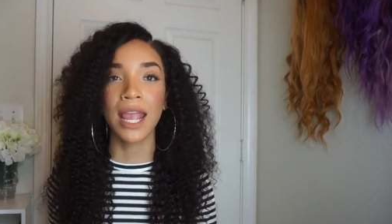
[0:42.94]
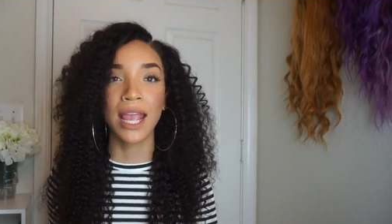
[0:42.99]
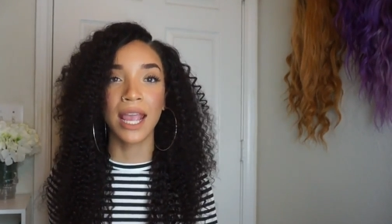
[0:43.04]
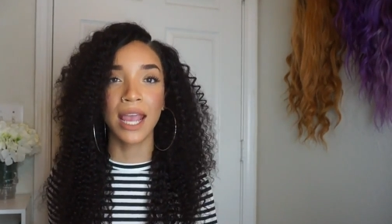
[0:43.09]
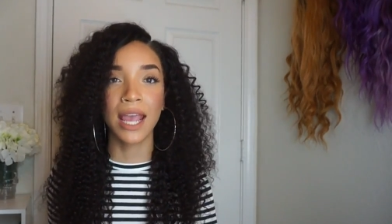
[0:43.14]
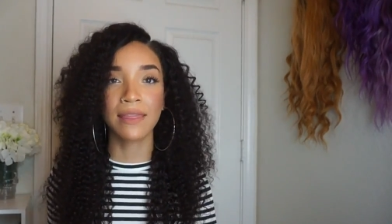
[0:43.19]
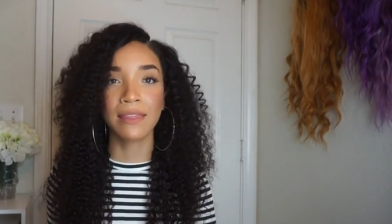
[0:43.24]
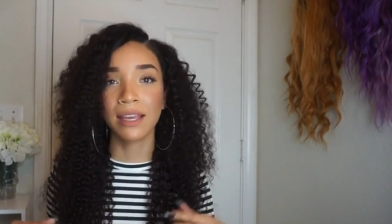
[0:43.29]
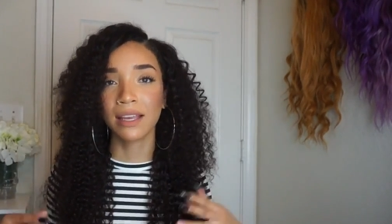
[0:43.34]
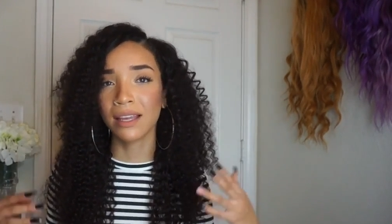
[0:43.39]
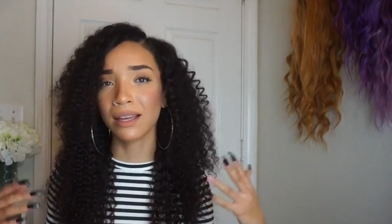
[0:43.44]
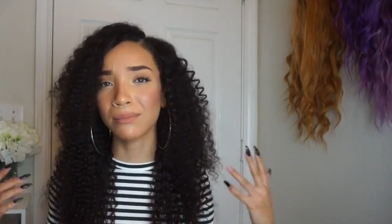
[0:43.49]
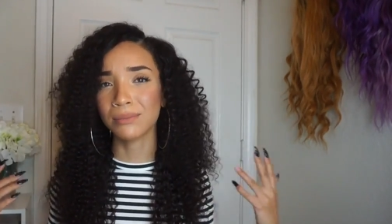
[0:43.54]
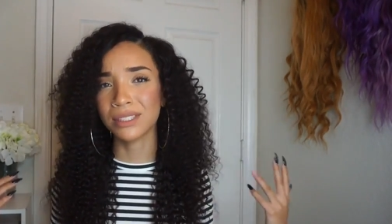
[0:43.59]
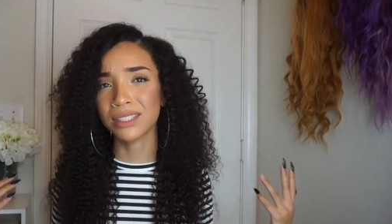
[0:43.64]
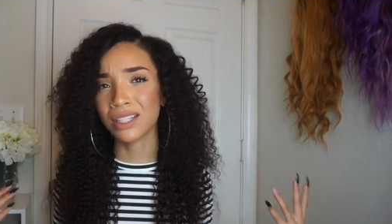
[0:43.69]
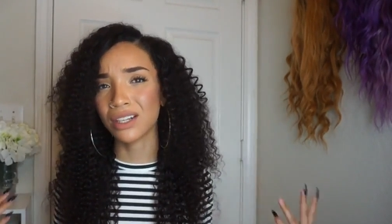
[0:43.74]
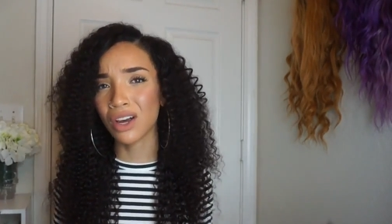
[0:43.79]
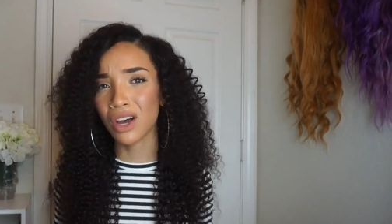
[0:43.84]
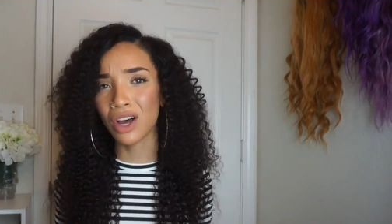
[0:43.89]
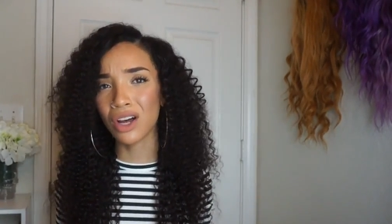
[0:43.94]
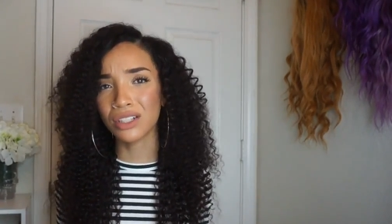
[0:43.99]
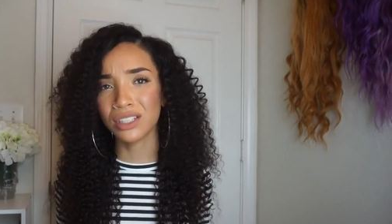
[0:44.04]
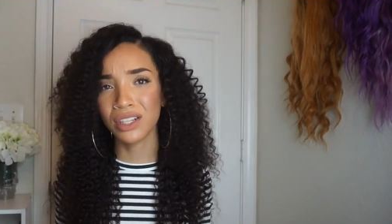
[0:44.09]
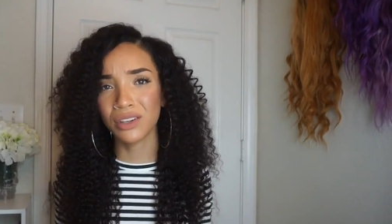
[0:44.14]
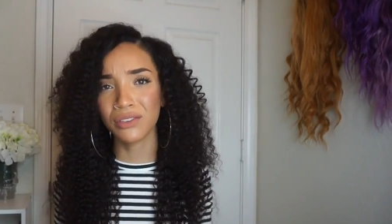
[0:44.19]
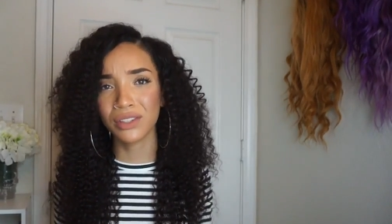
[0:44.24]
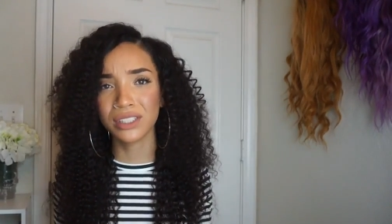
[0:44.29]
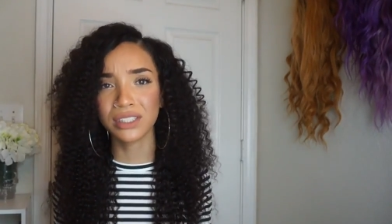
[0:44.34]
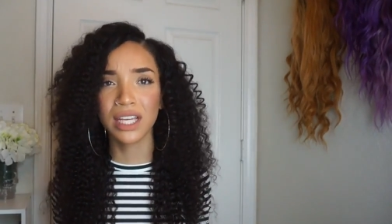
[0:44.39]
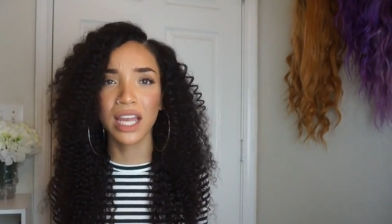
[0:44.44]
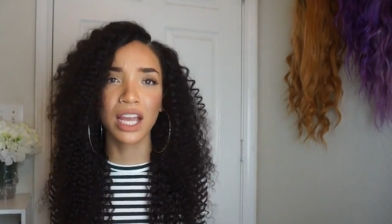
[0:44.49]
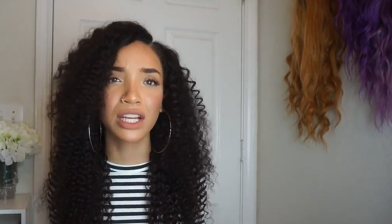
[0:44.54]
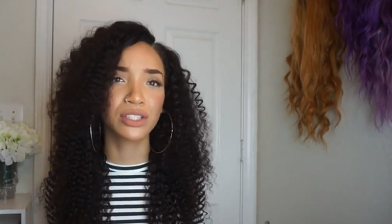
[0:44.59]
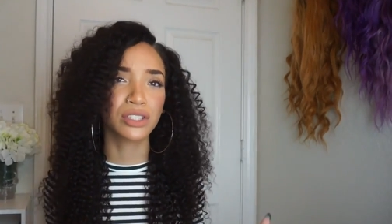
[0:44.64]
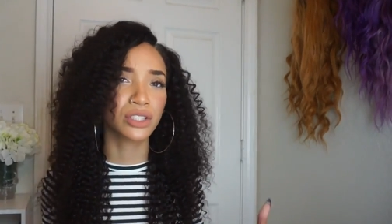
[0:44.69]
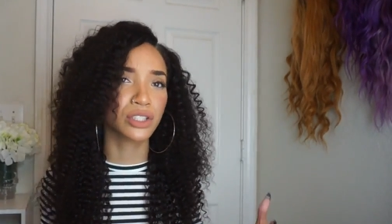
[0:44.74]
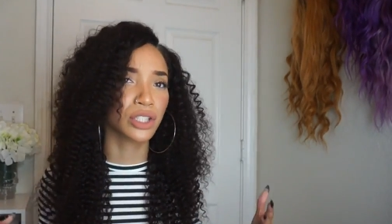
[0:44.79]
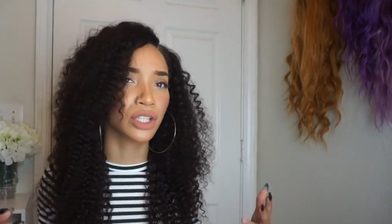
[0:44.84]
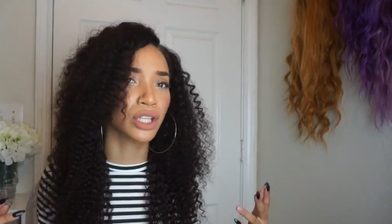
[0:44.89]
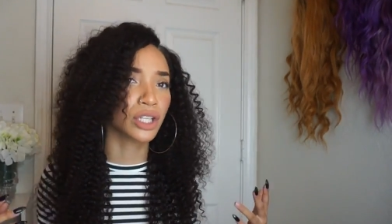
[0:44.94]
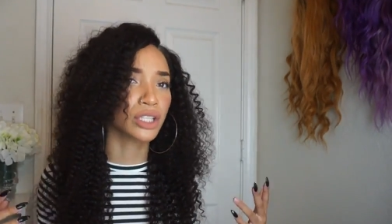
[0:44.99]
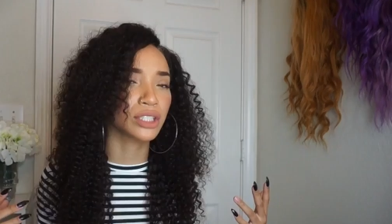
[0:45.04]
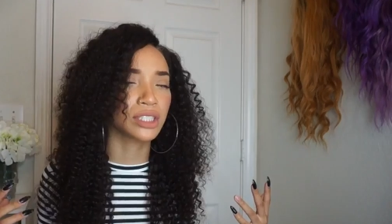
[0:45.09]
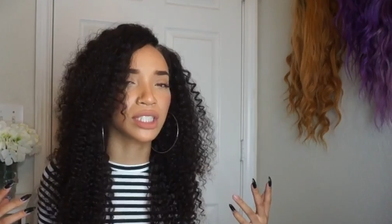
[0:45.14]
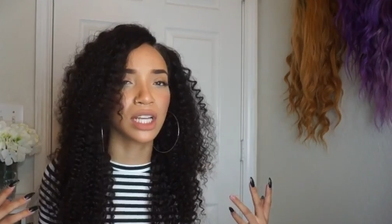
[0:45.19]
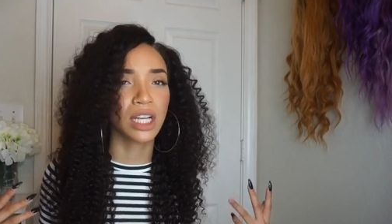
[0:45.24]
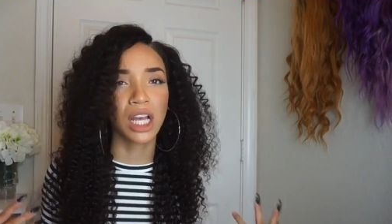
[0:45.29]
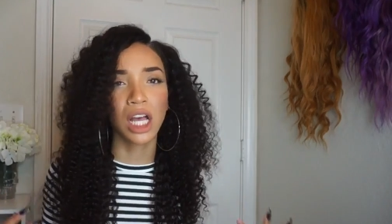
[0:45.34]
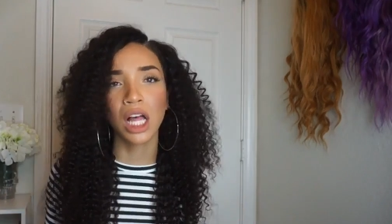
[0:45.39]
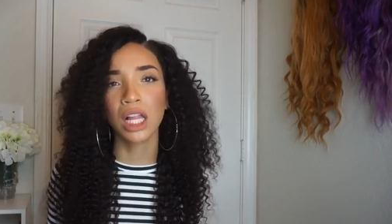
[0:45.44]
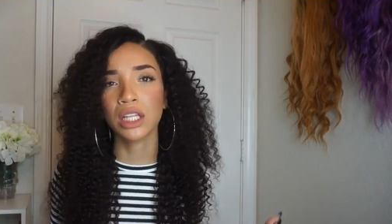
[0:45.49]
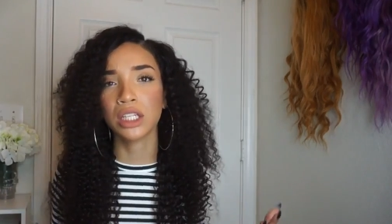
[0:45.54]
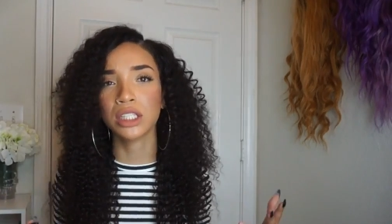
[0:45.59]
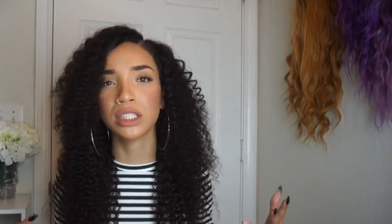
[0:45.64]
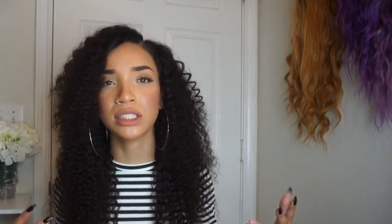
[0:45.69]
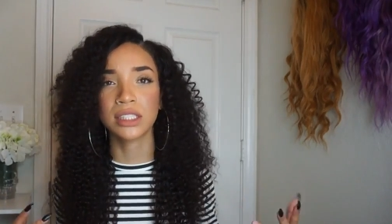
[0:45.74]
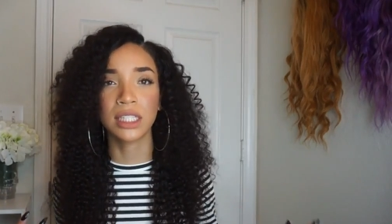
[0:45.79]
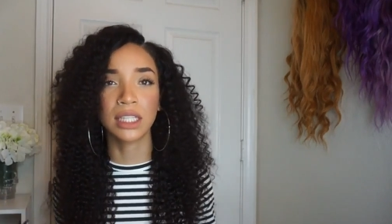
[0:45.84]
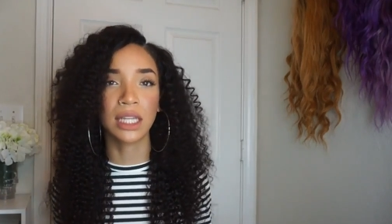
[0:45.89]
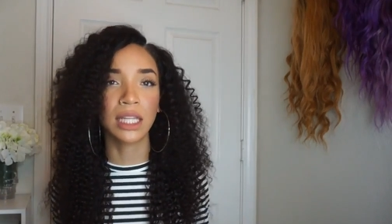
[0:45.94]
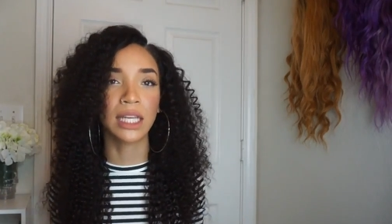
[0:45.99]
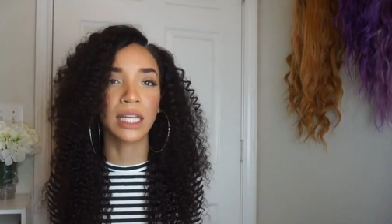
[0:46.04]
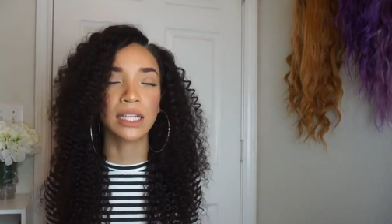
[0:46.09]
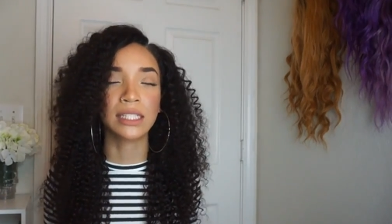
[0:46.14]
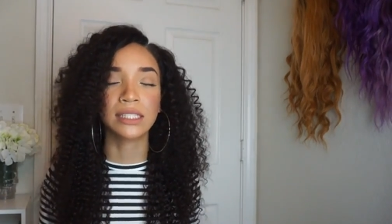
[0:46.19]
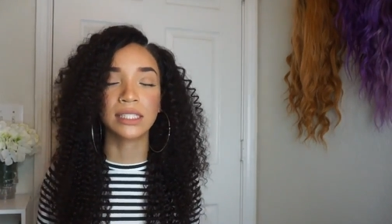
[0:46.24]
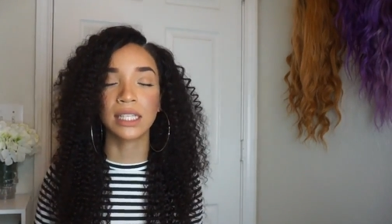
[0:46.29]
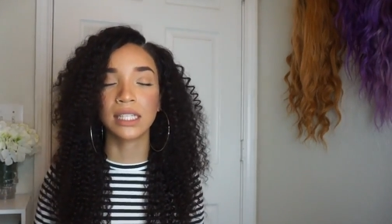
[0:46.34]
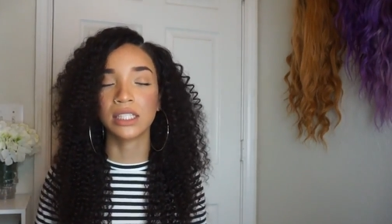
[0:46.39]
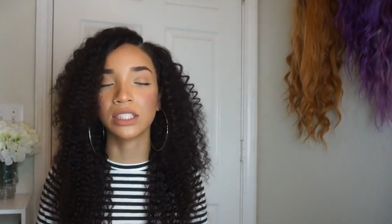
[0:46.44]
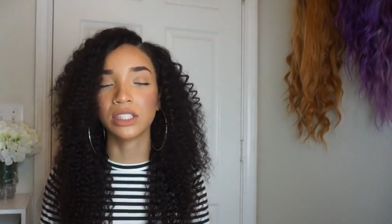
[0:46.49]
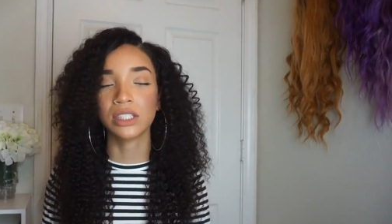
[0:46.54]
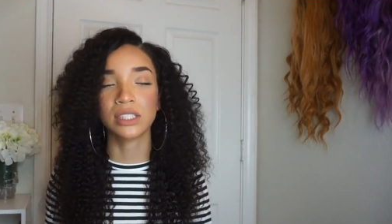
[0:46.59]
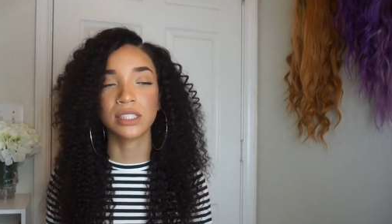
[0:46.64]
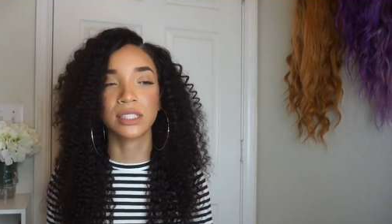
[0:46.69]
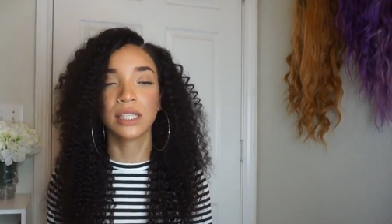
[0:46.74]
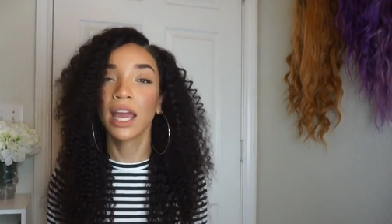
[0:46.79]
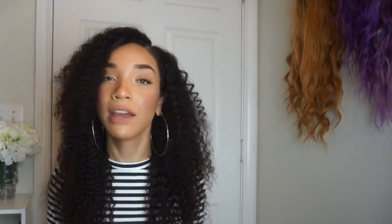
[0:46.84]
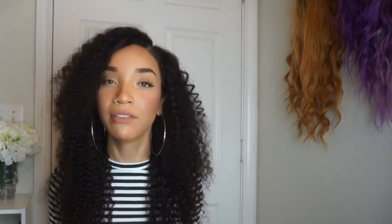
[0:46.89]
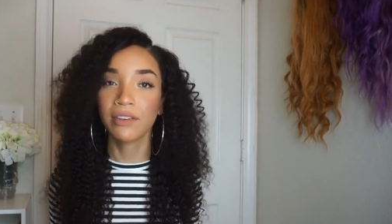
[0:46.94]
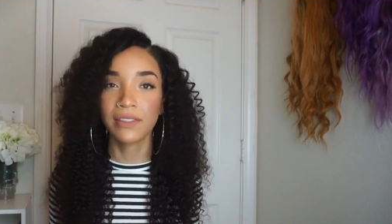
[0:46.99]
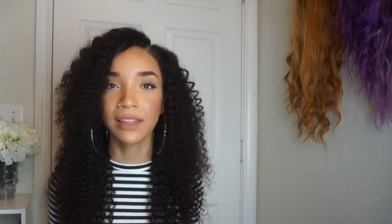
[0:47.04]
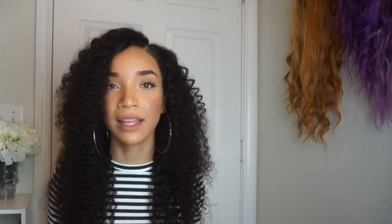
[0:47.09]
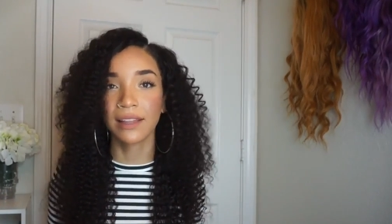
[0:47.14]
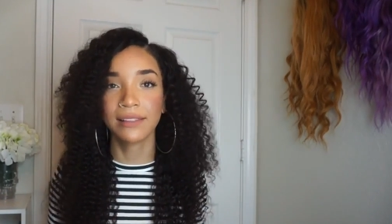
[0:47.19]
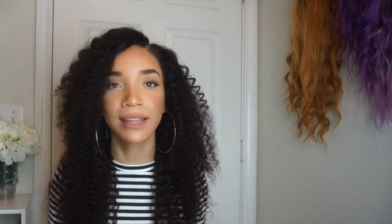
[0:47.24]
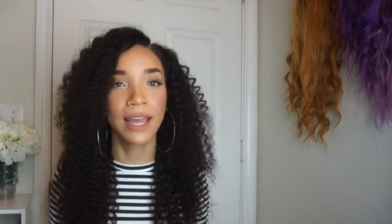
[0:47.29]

and it comes in all different textures and colors and lengths and just everything.